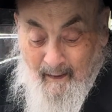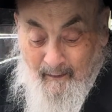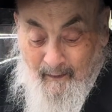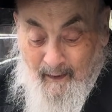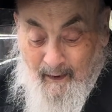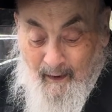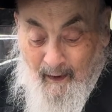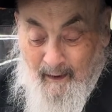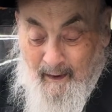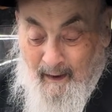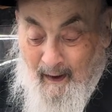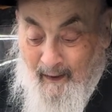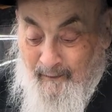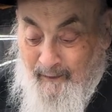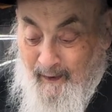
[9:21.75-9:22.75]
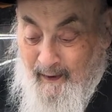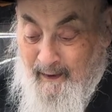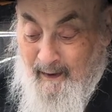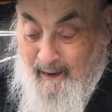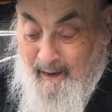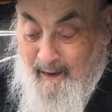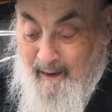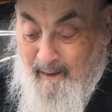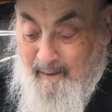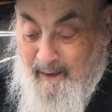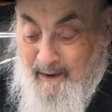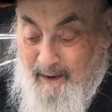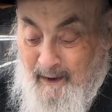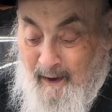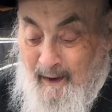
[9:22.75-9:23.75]
v'gadol avoynoi
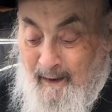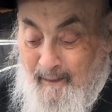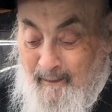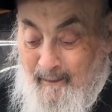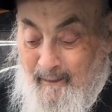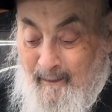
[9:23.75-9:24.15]
minsai.